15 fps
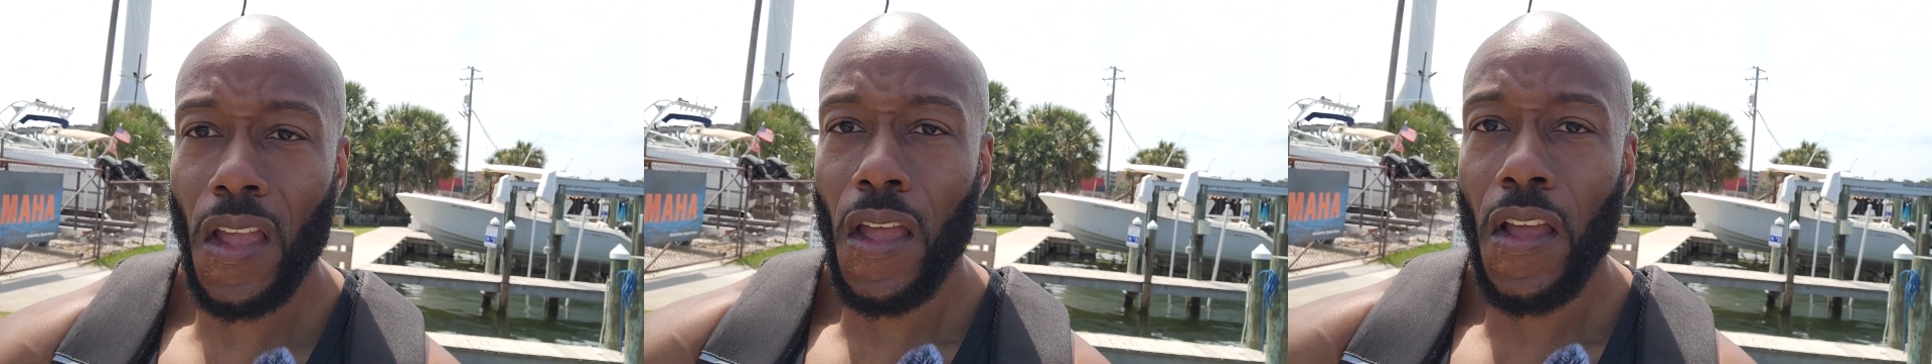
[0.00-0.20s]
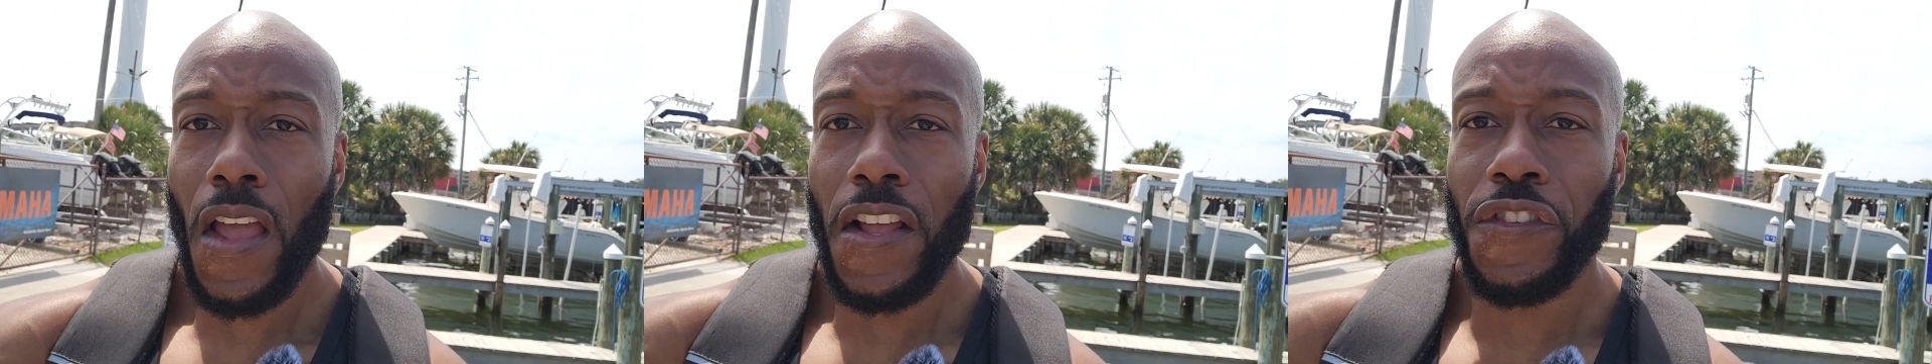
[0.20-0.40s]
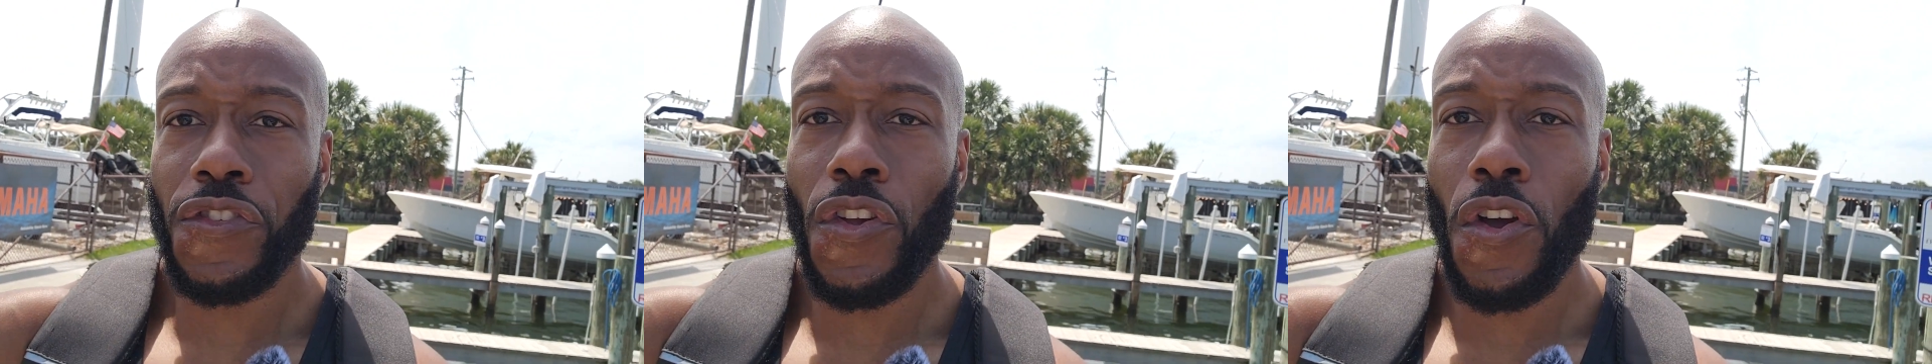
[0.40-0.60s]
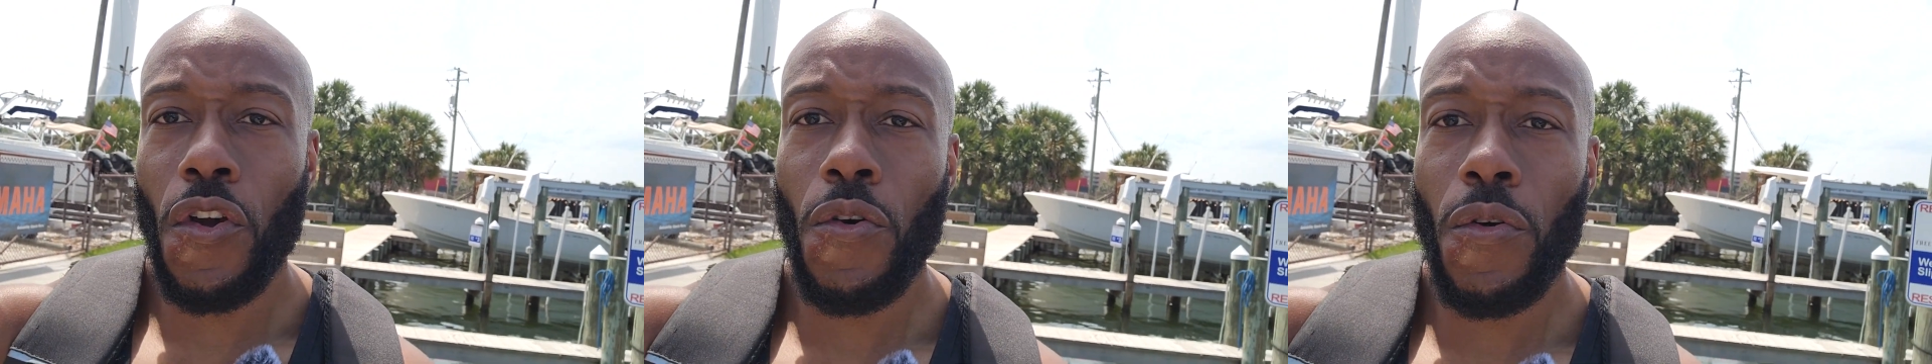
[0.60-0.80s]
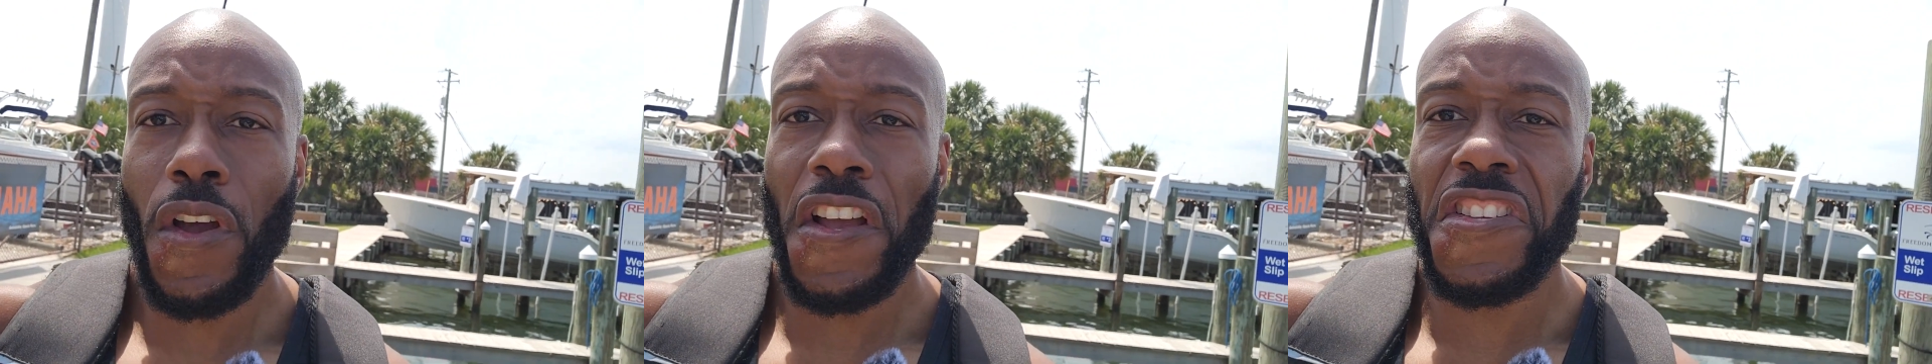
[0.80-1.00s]
And
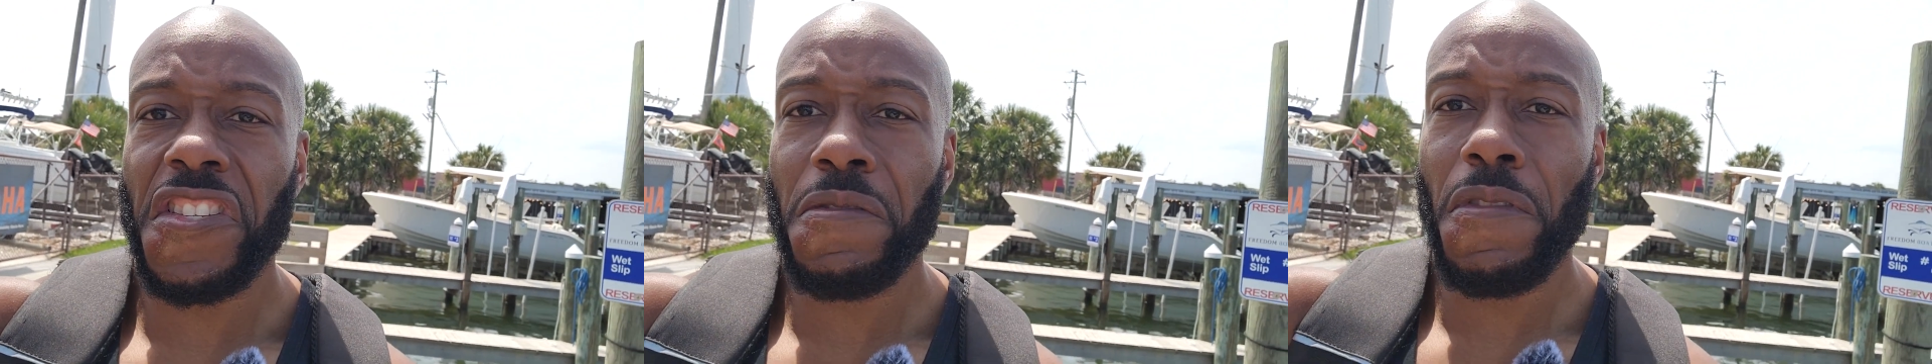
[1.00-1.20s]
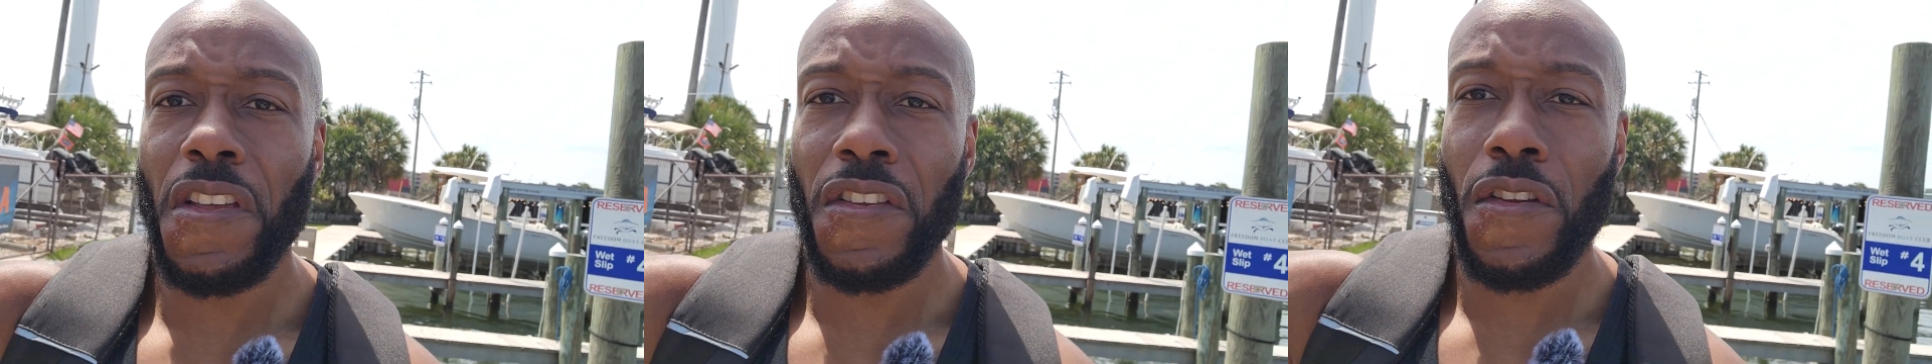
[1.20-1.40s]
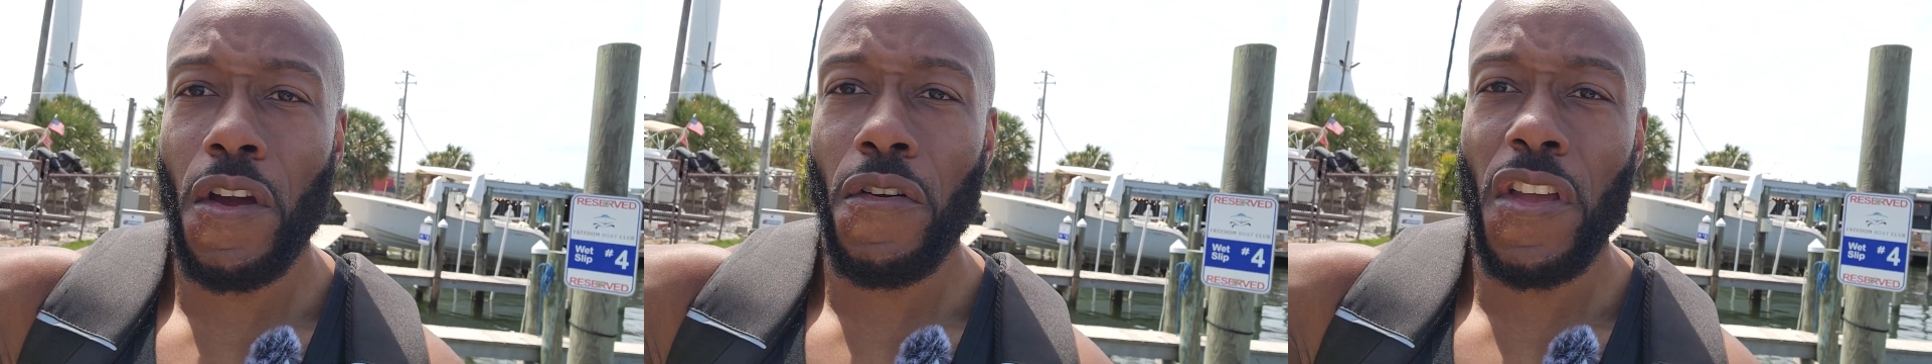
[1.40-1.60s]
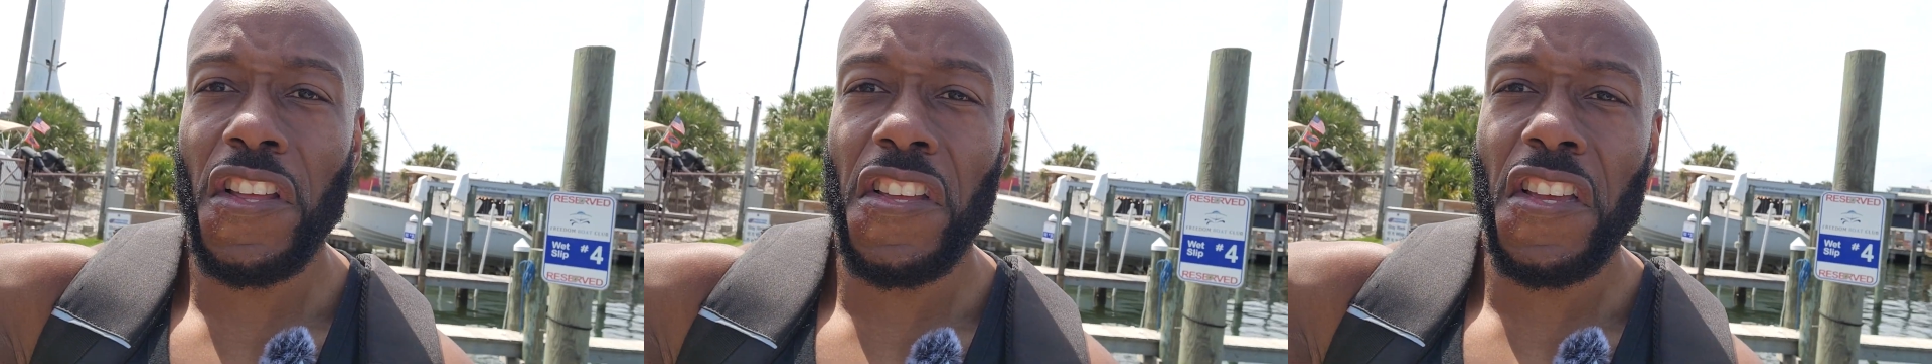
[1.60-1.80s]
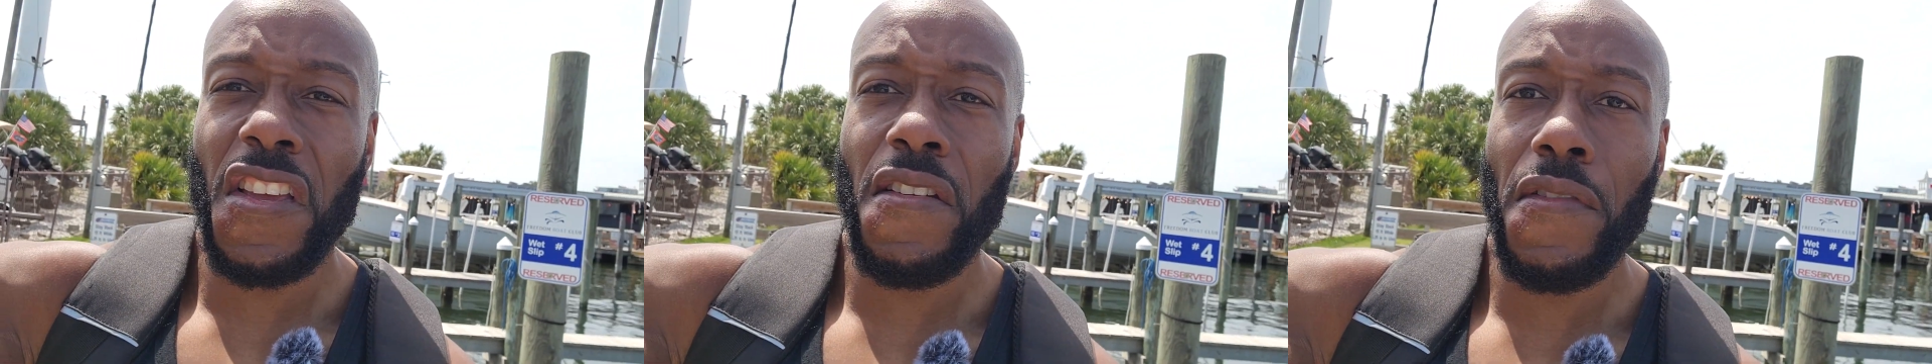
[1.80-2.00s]
so it's,
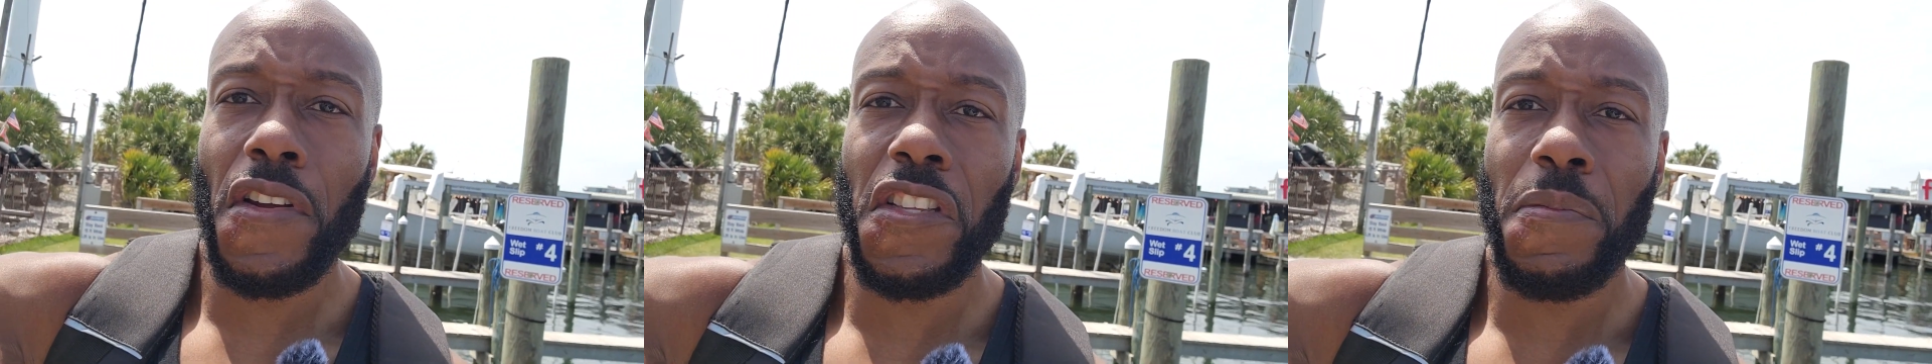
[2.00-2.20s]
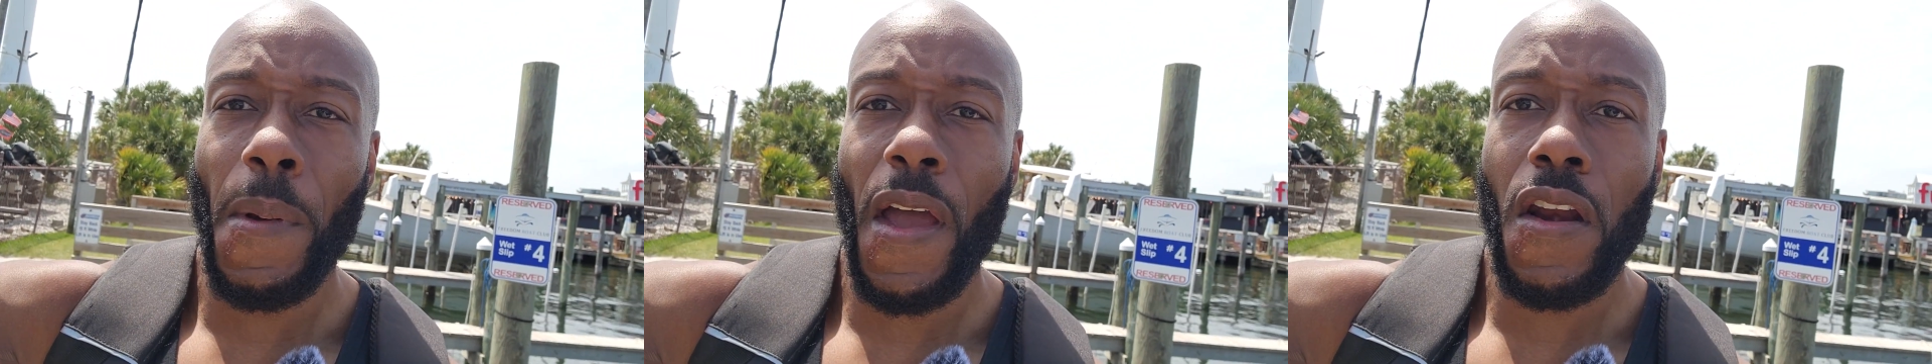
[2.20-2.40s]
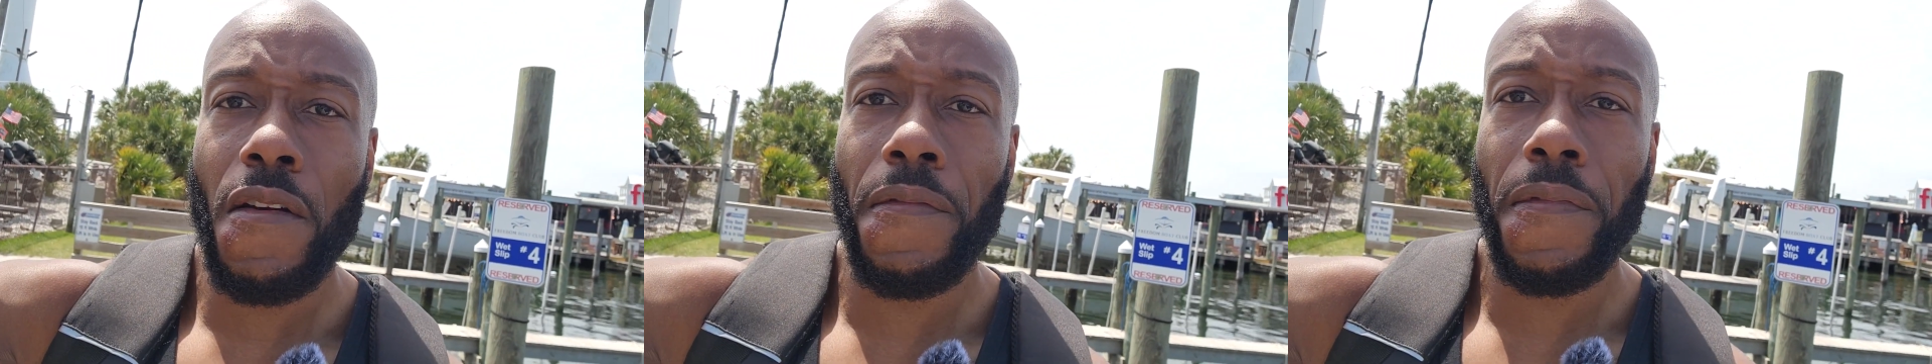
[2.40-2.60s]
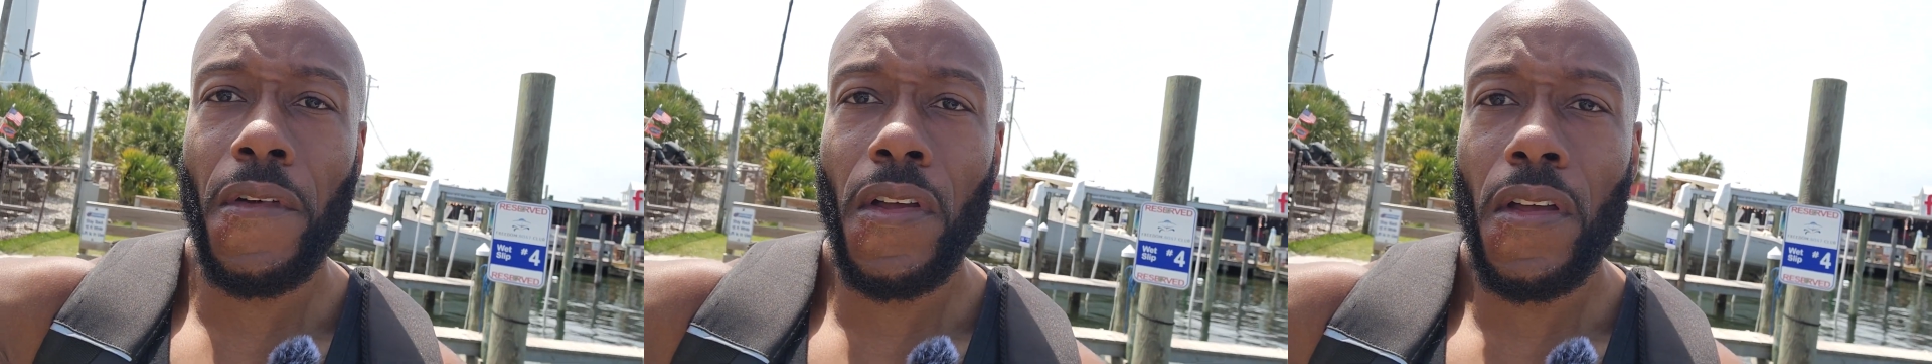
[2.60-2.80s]
even in spite of